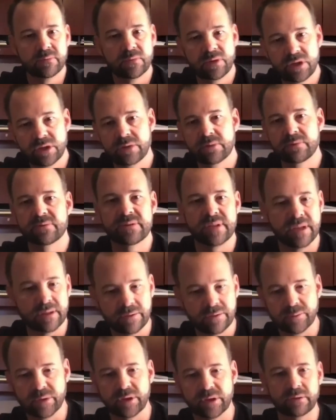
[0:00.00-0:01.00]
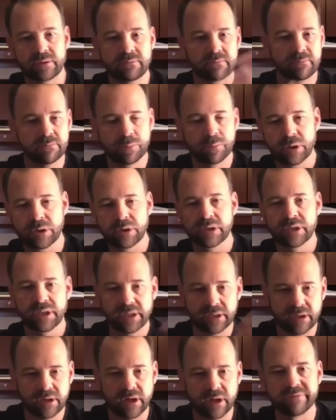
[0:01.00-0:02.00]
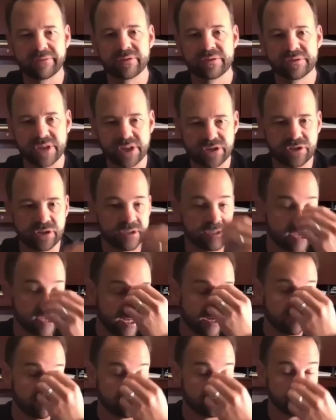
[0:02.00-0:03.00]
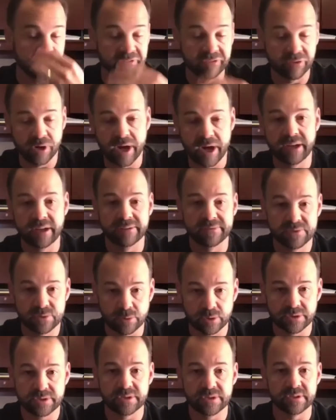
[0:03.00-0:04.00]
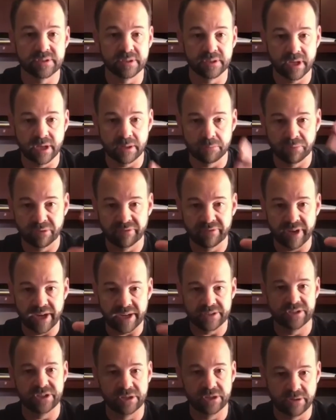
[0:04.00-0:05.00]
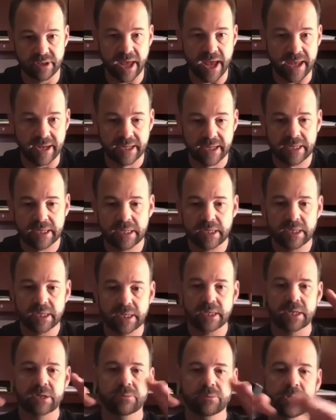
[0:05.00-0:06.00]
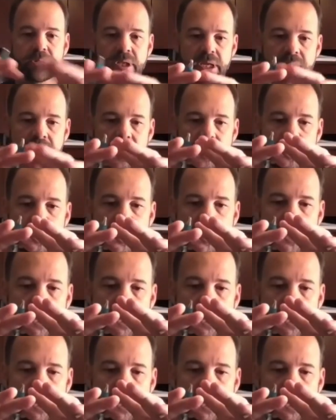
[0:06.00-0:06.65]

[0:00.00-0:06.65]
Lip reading: use that would pull in conversational data from a variety of sources and provide to you that really